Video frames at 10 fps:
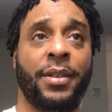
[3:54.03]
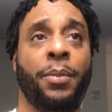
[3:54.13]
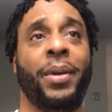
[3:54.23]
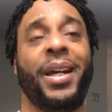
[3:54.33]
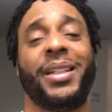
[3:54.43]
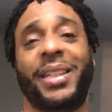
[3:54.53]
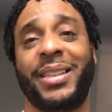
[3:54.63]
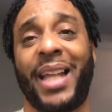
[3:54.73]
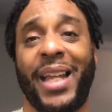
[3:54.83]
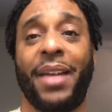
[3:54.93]
because he's
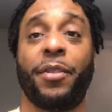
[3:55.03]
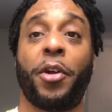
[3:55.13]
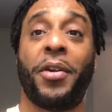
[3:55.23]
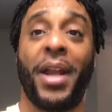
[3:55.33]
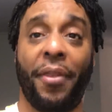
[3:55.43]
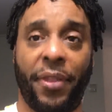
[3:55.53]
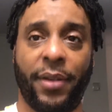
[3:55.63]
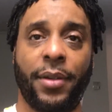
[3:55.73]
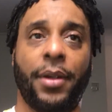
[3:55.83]
not giving her nothing.